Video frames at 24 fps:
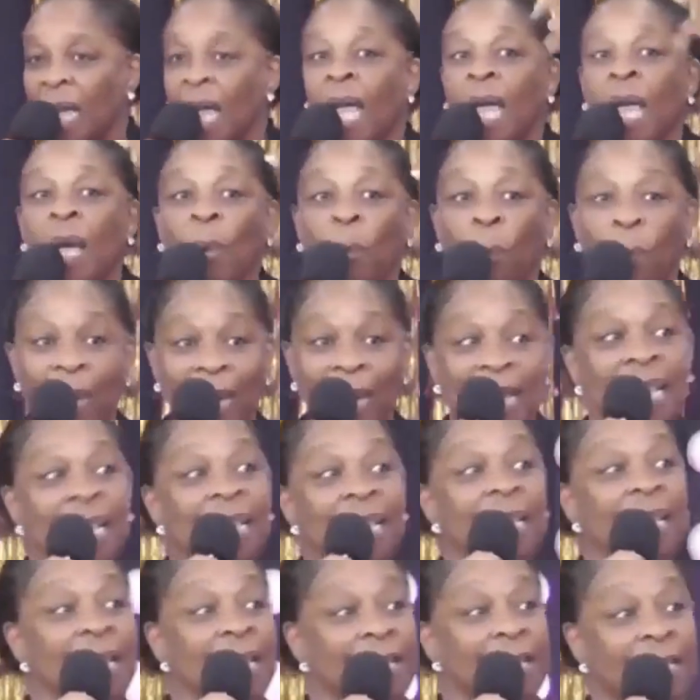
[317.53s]
We
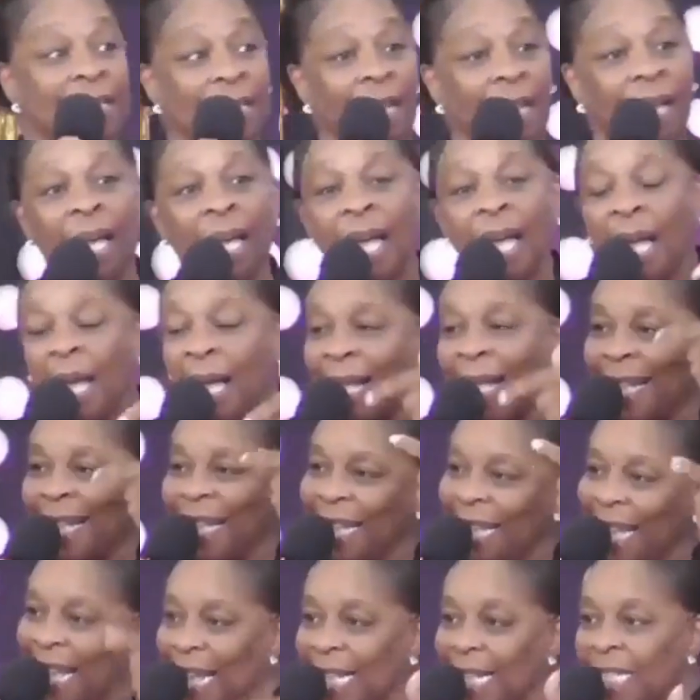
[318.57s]
need to
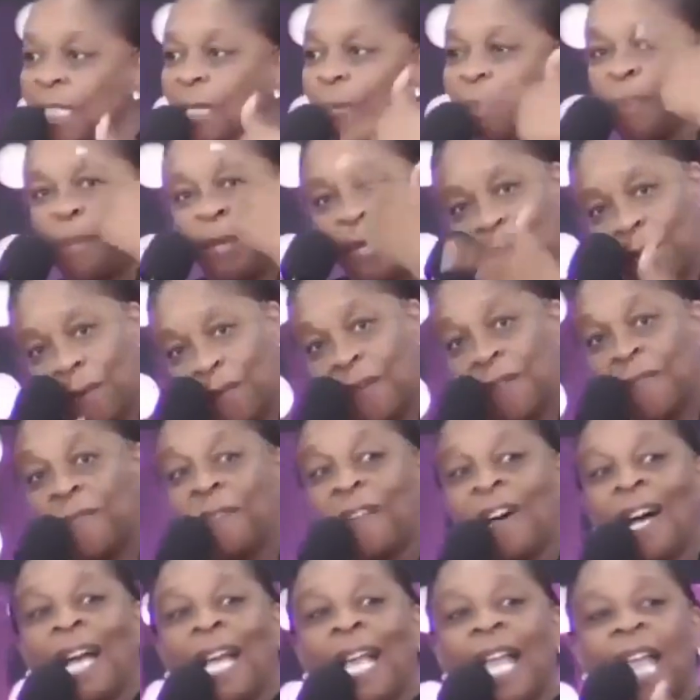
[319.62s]
cleanse,
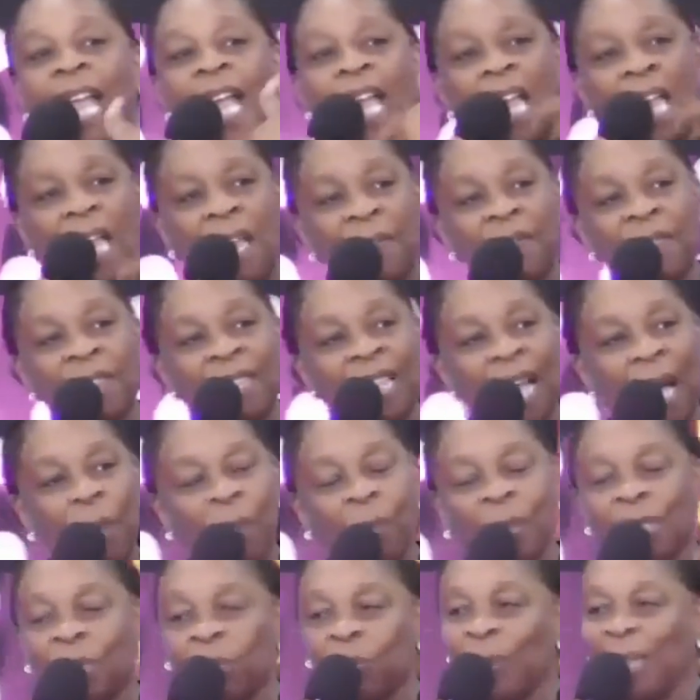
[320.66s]
purify even that
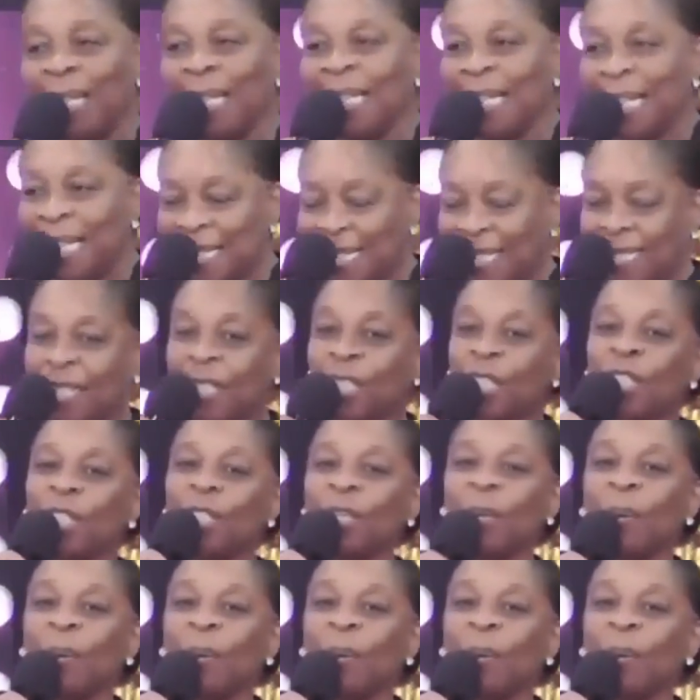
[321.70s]
which we listen to.